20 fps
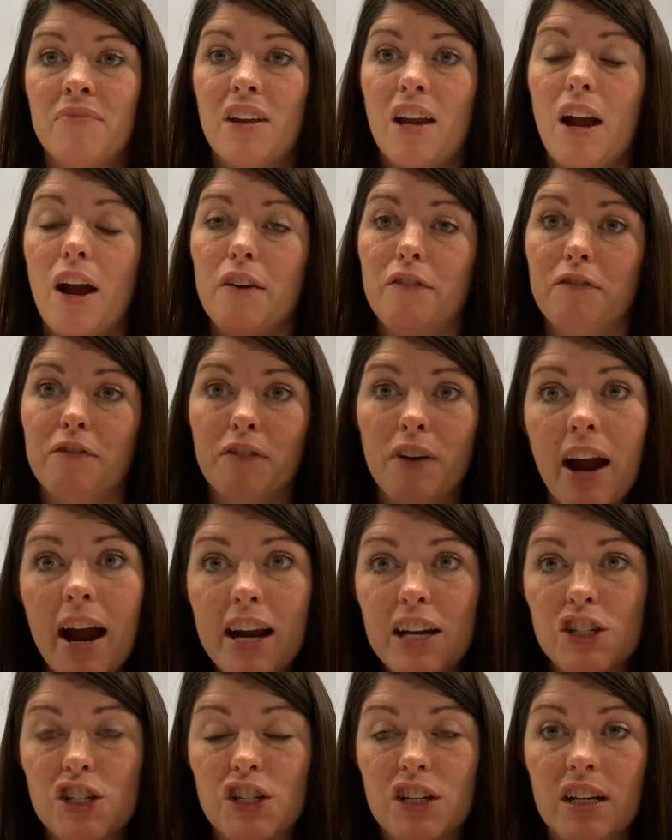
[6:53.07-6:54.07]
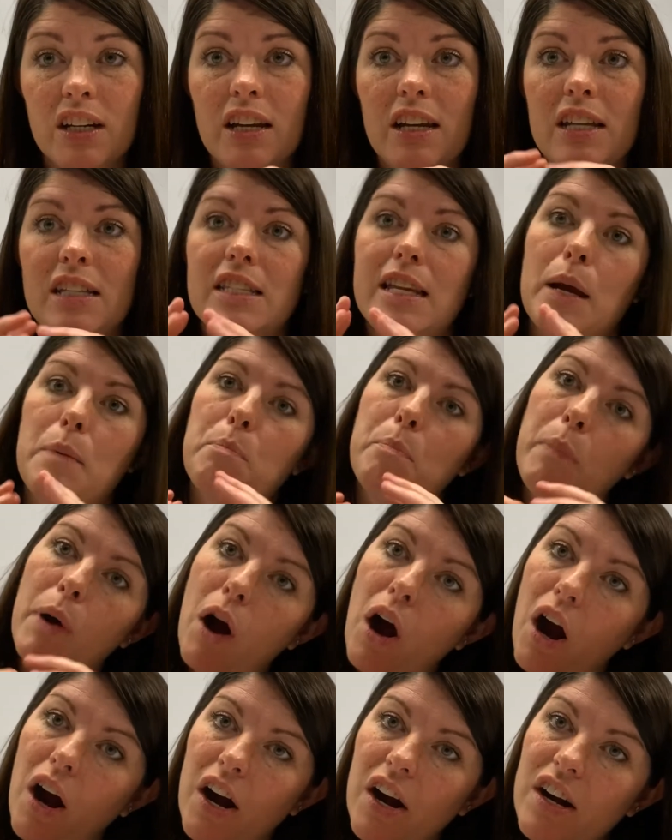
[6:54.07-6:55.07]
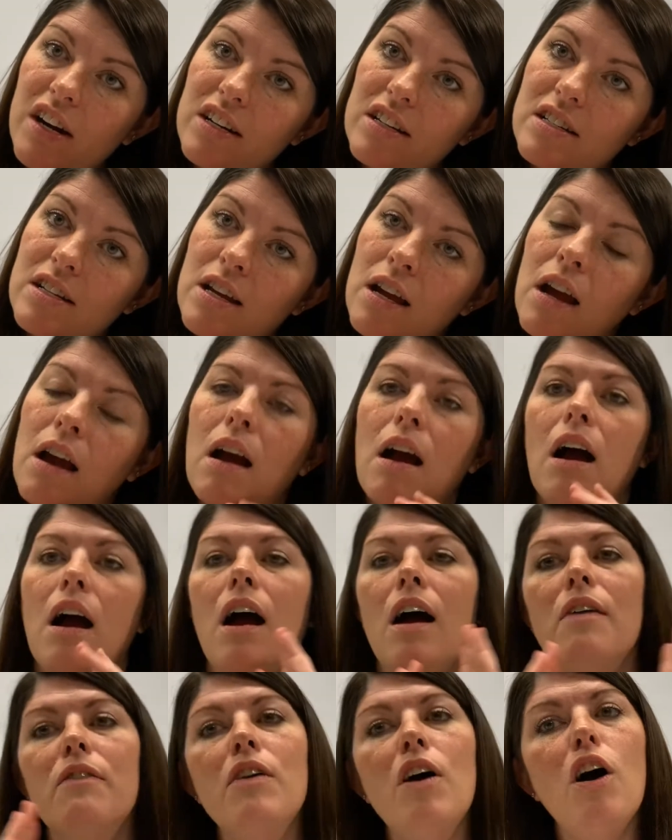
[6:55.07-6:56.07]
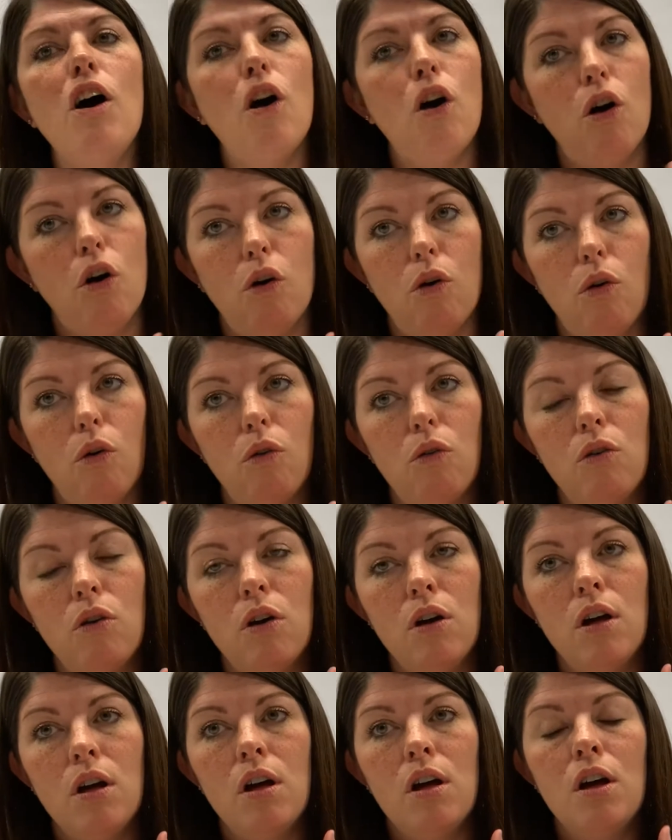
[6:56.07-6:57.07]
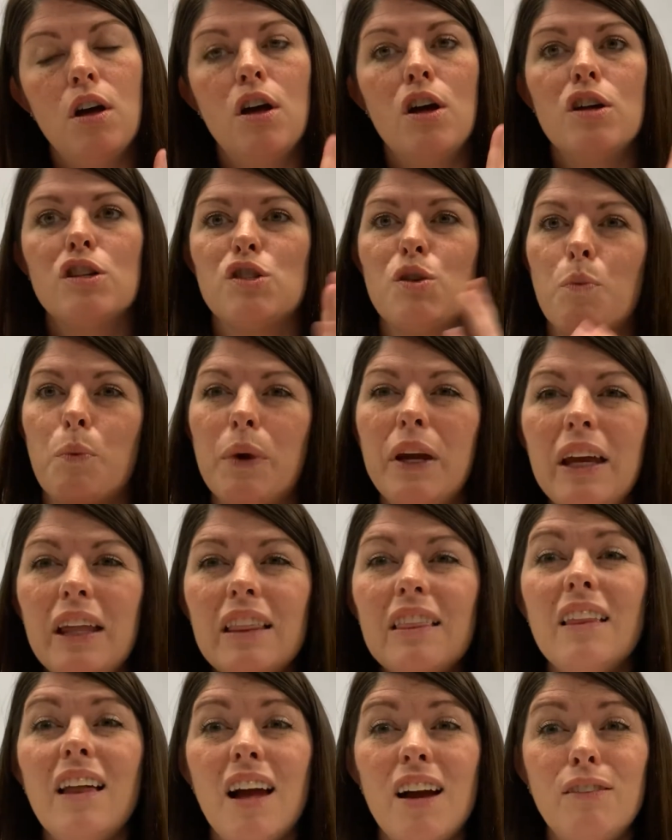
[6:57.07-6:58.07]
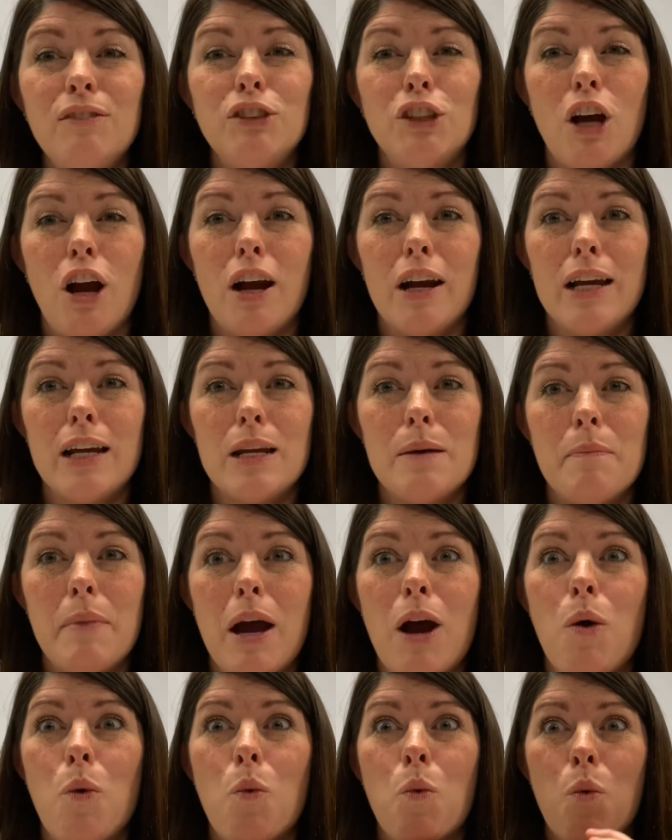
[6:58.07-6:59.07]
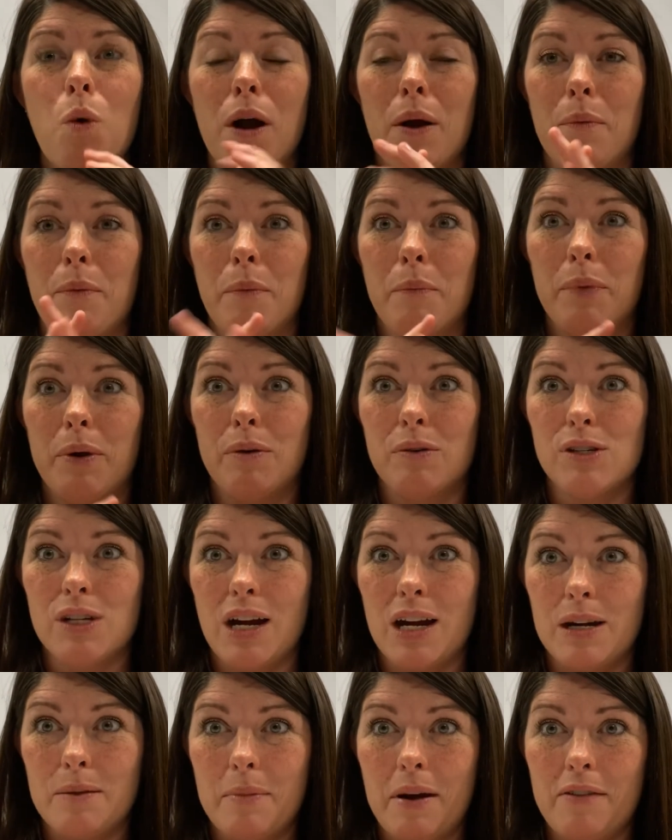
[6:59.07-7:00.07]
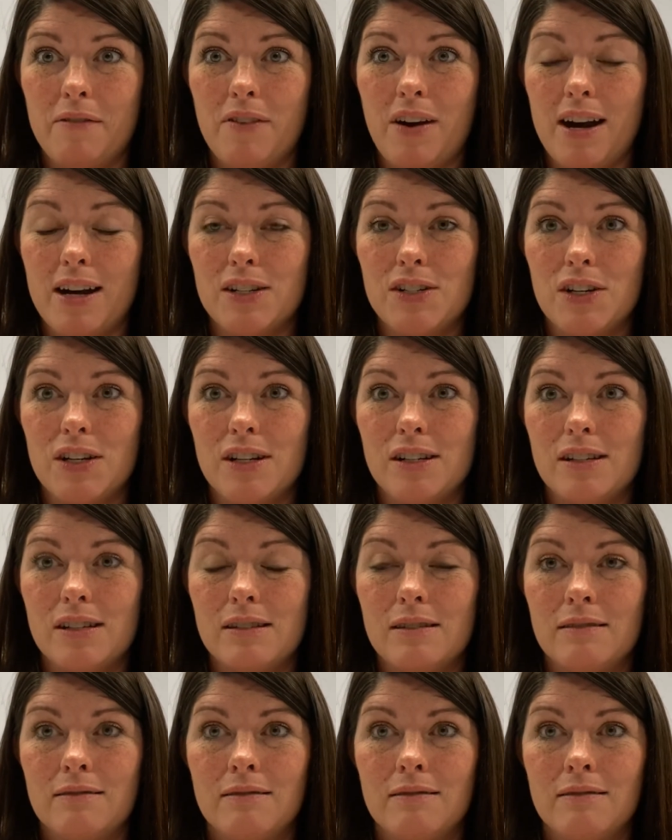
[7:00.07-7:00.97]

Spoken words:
A fraction is a part of a whole. So we love talking about what when we were talking about fractions?